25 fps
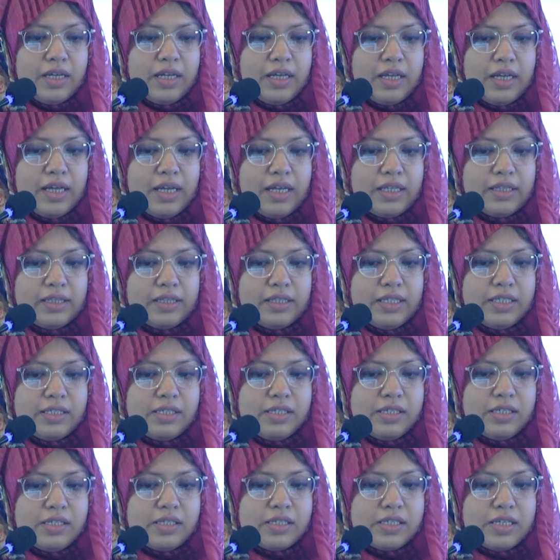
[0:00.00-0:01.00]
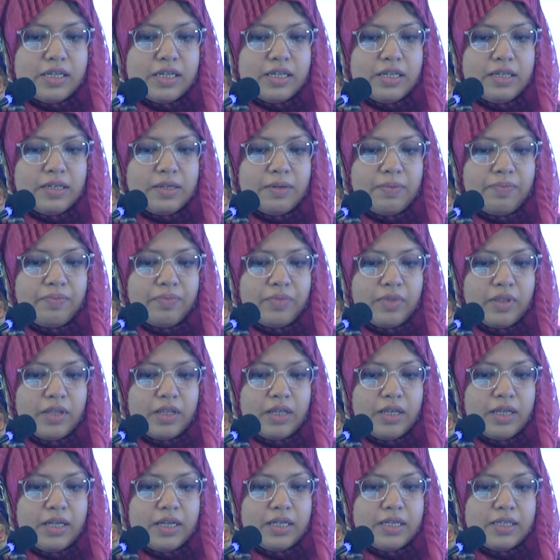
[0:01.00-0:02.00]
And this is the
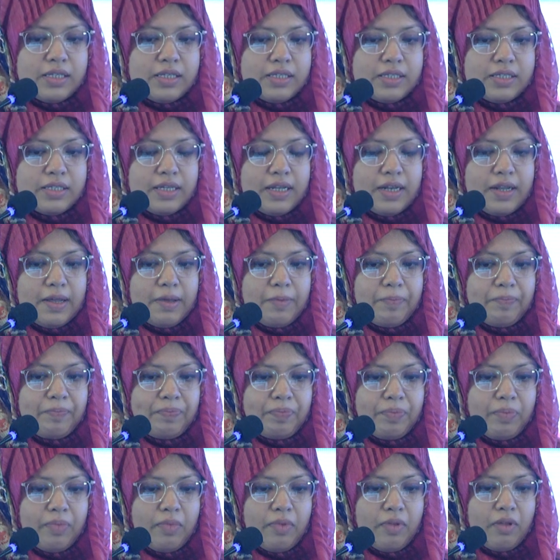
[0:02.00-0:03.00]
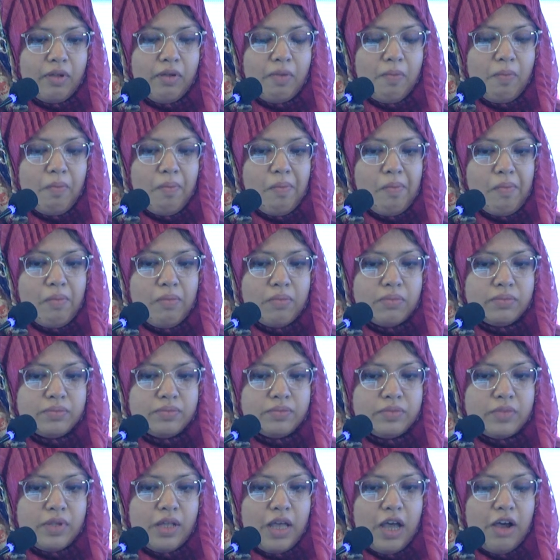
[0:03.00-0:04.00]
scene
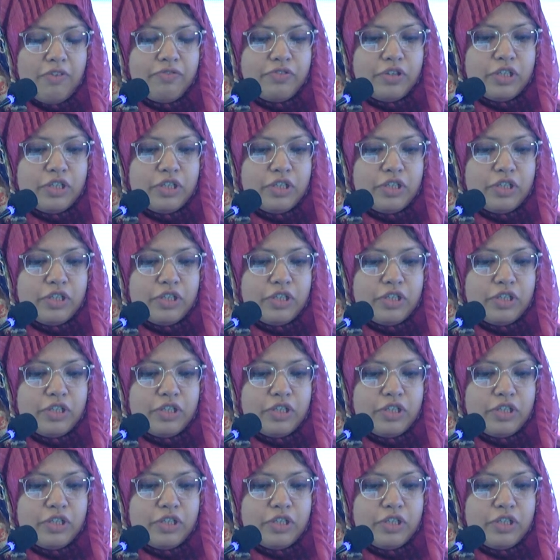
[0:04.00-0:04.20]
after